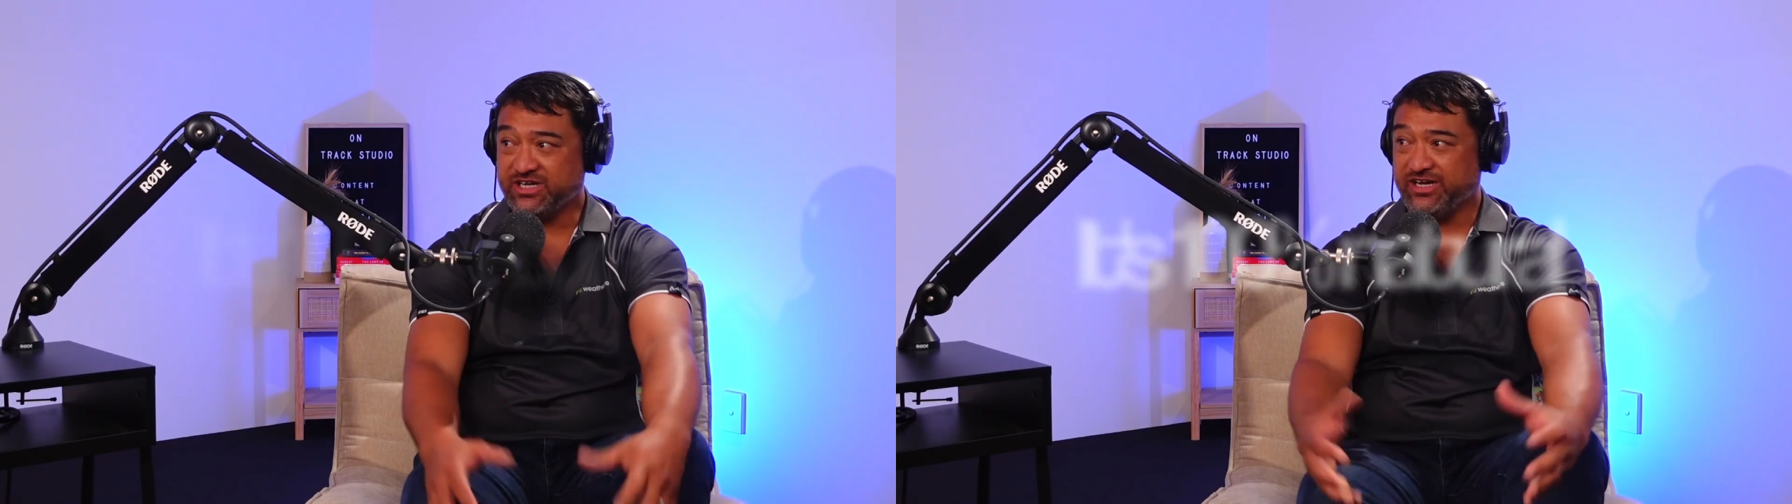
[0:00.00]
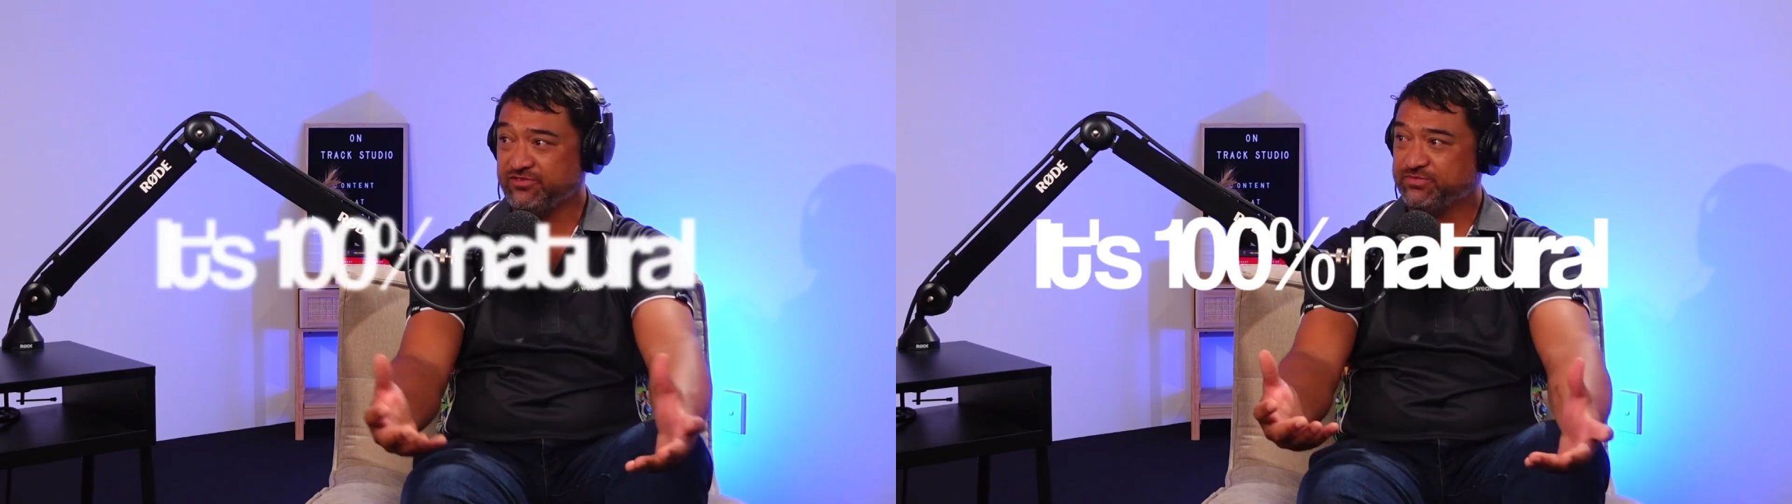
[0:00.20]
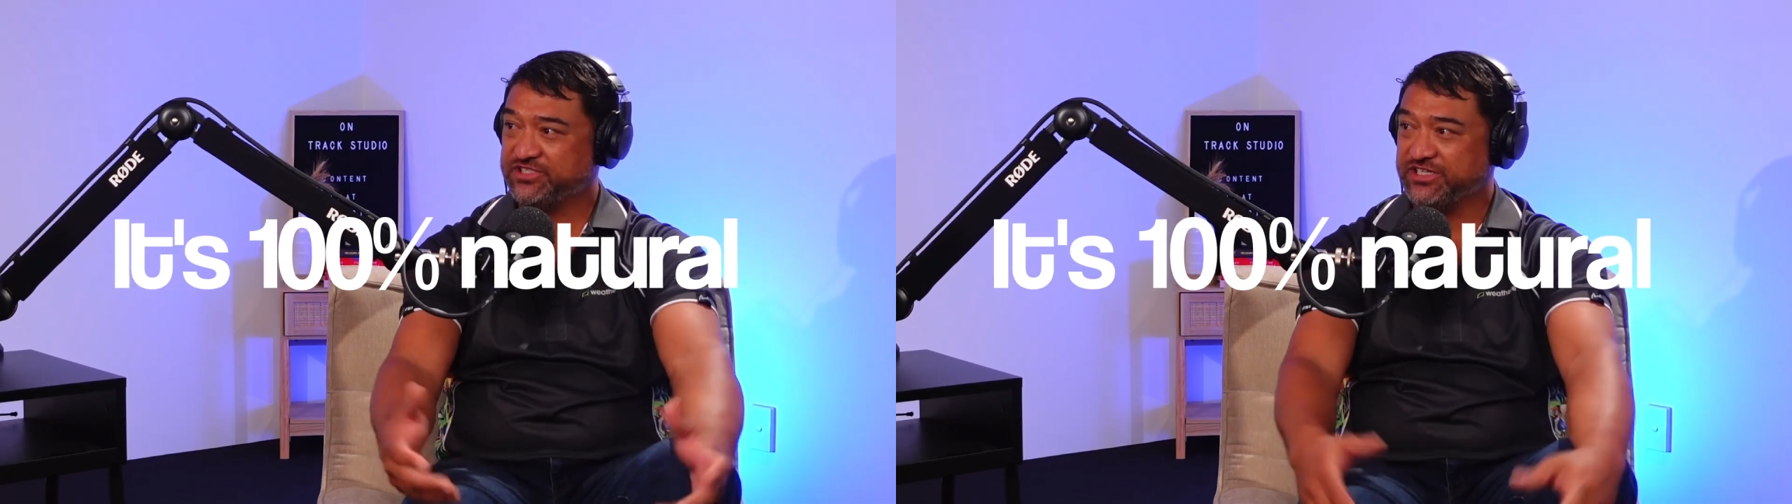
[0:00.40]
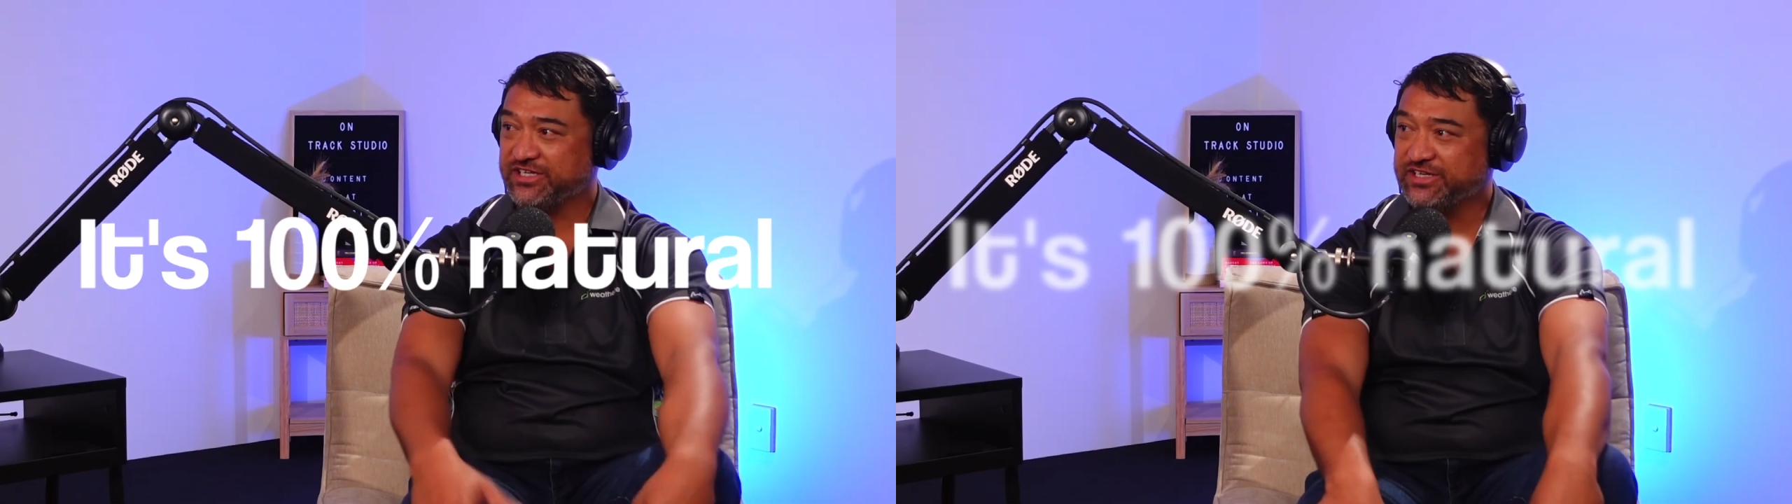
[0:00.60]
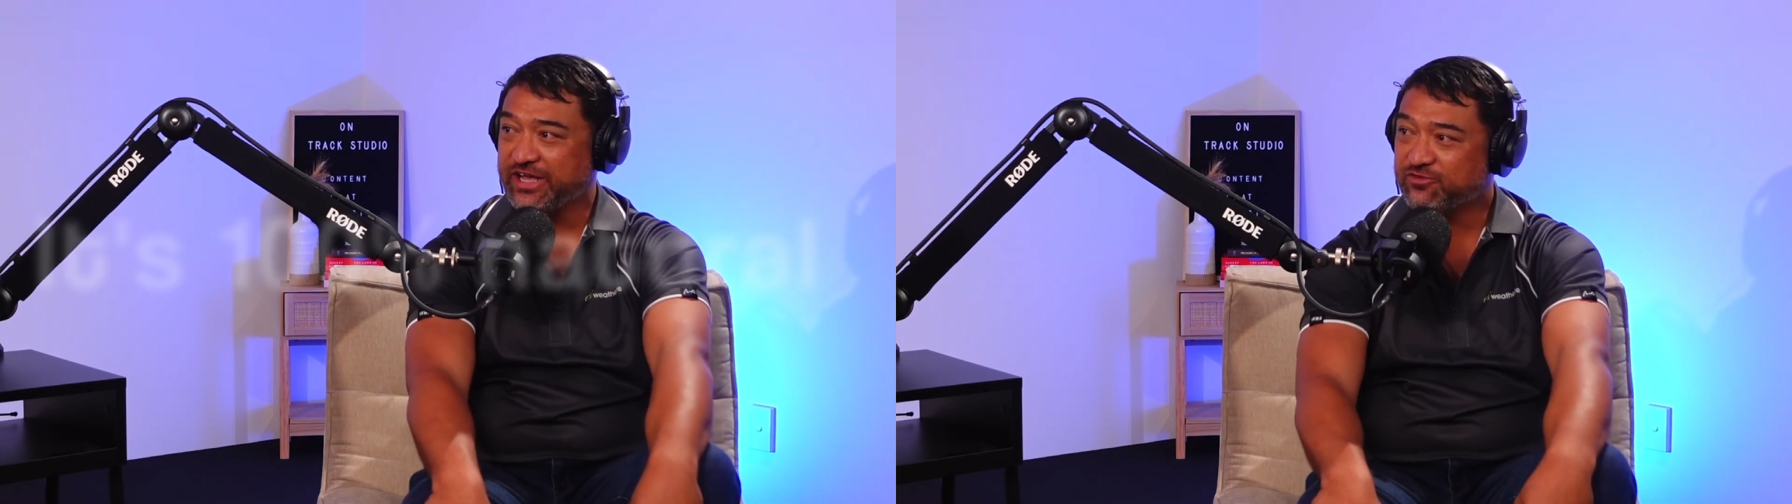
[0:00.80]

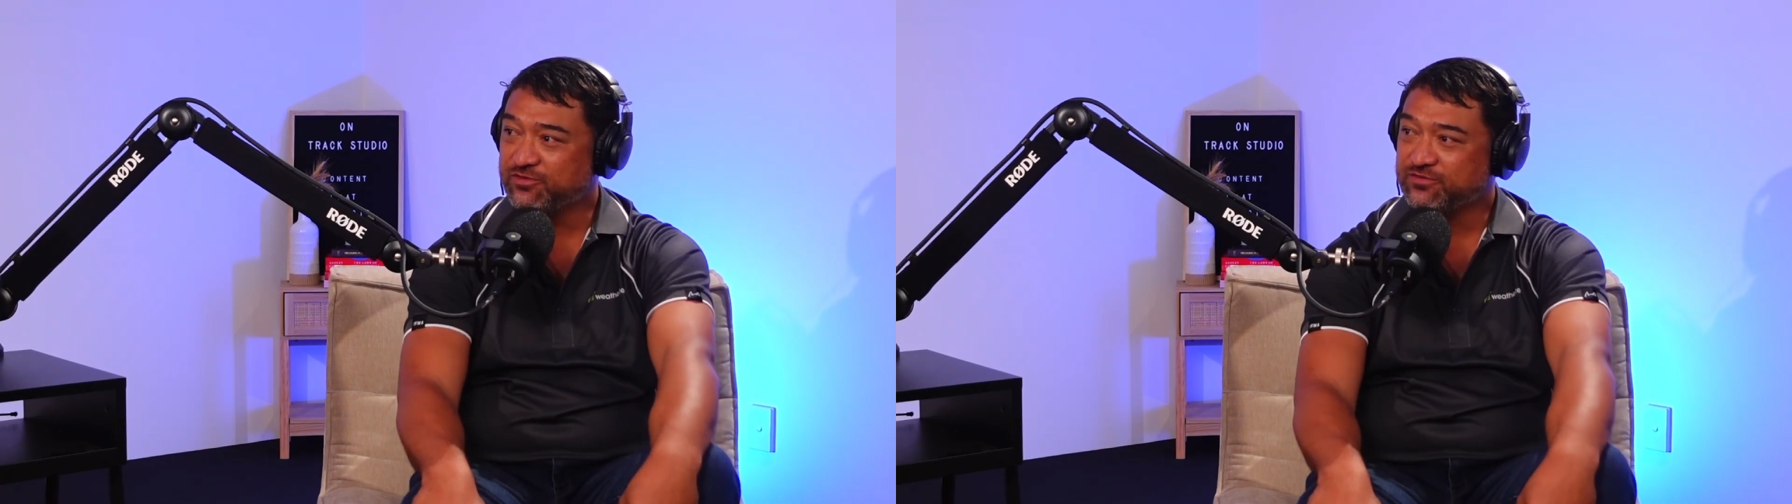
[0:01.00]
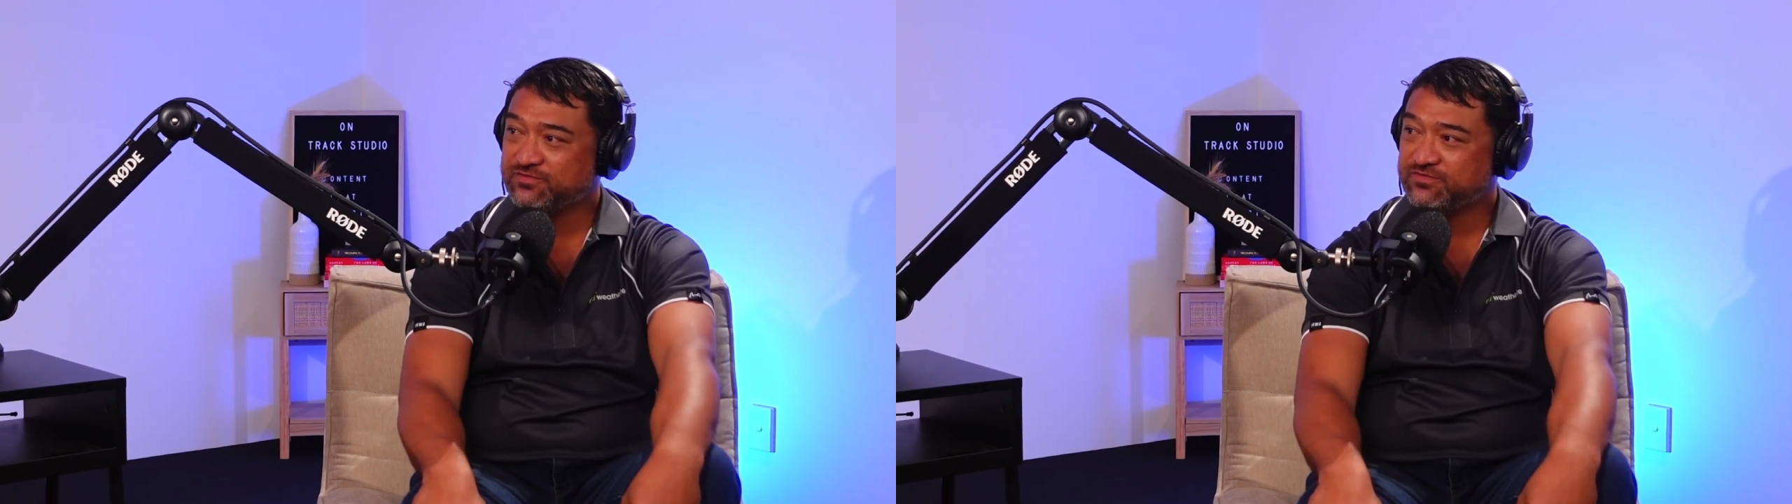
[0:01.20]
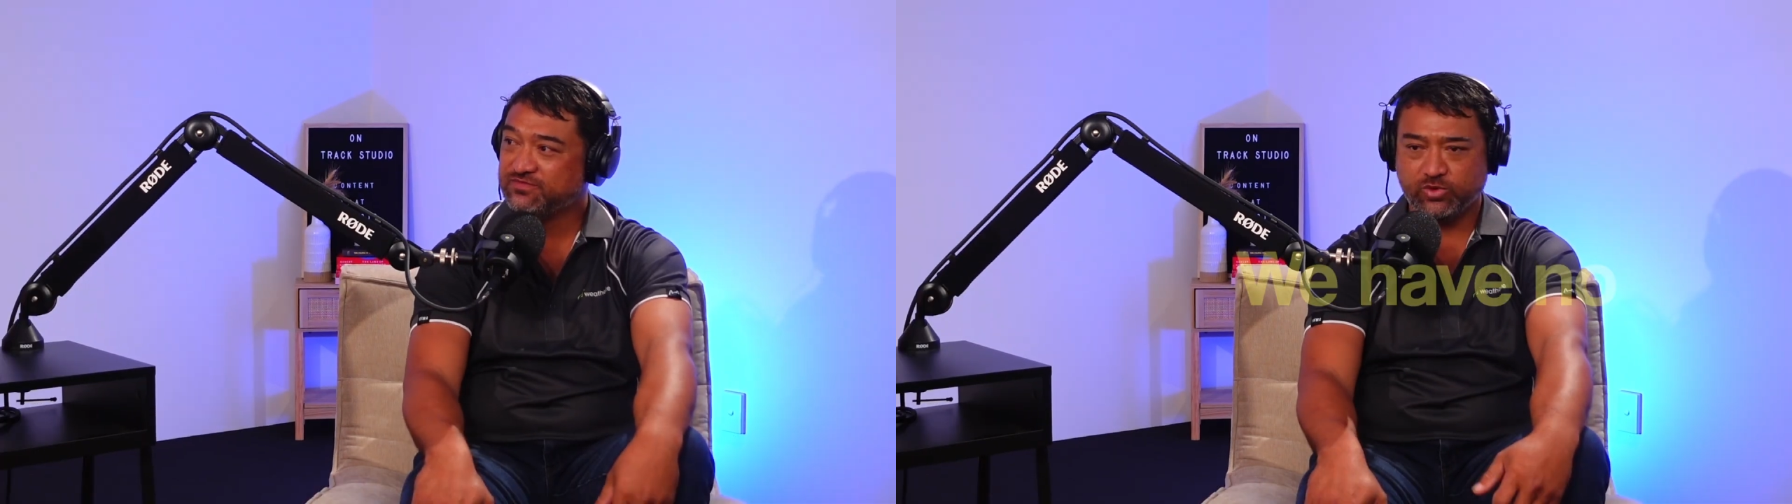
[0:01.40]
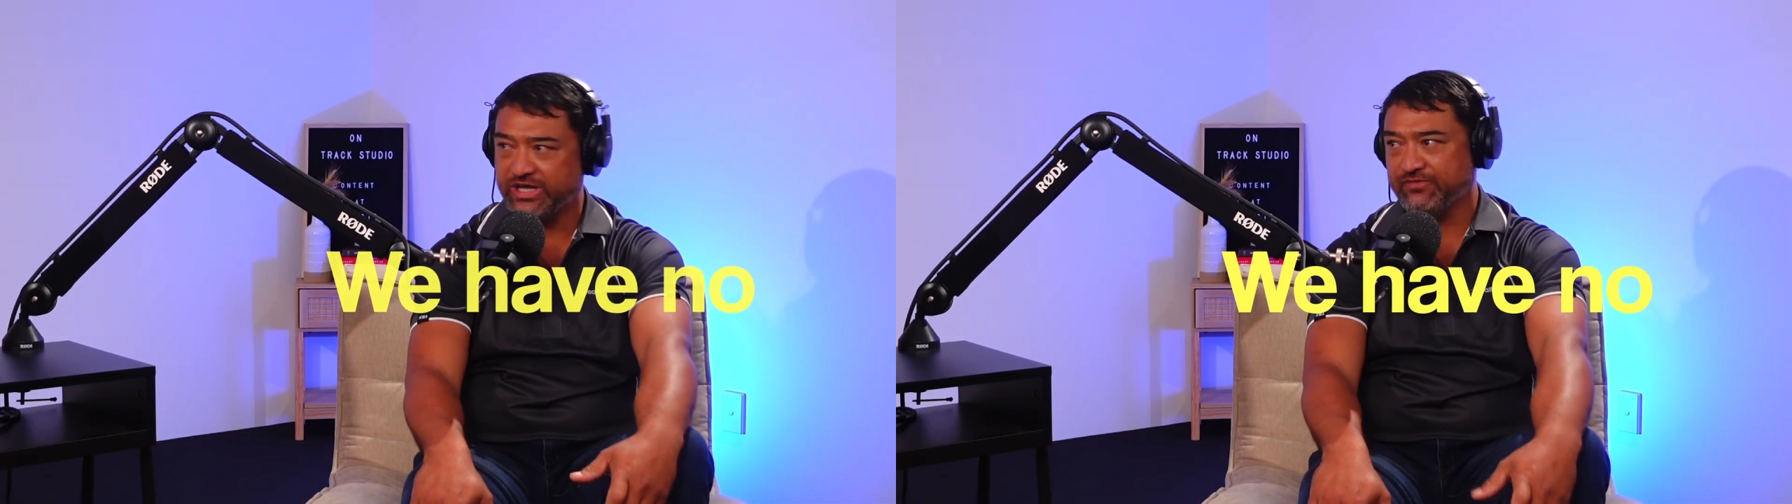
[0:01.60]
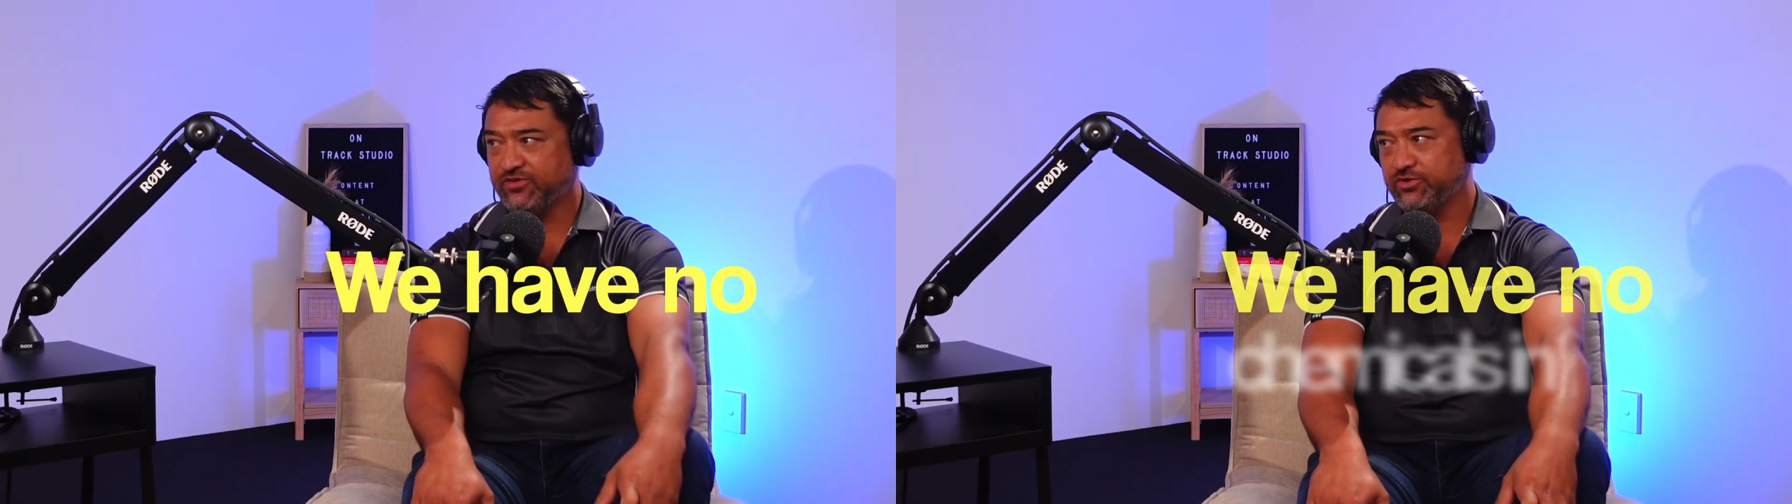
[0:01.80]
100% natural. We
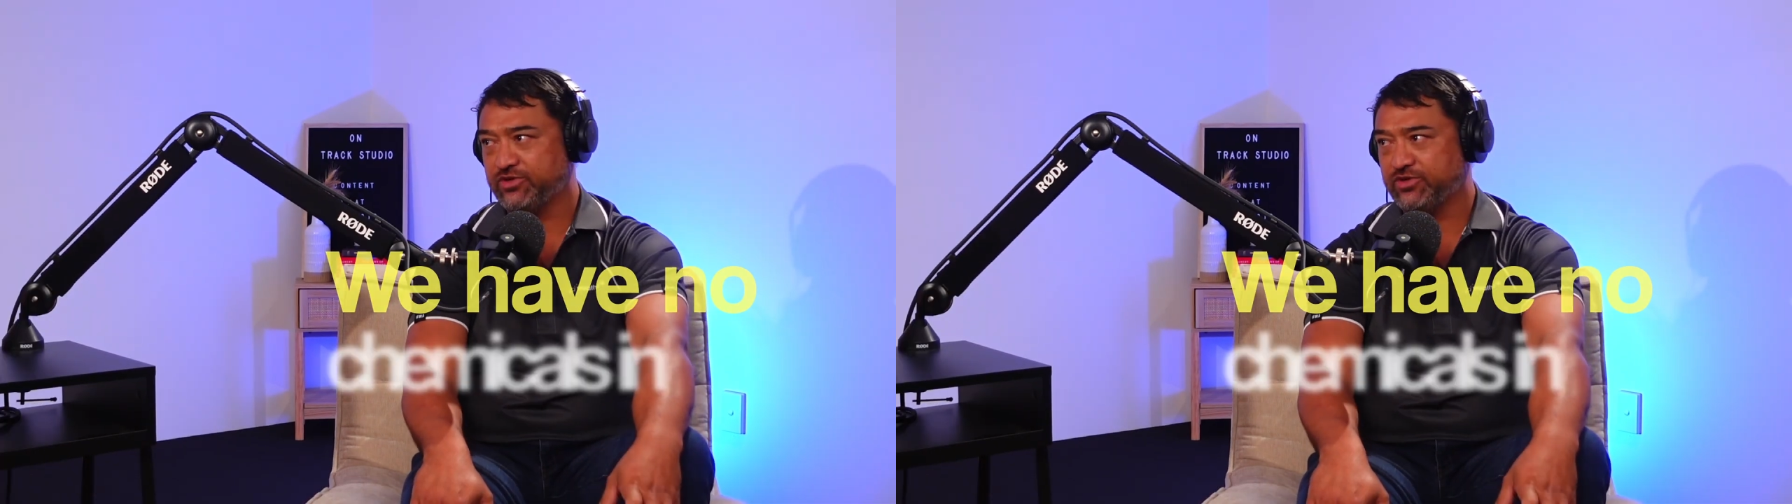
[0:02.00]
have no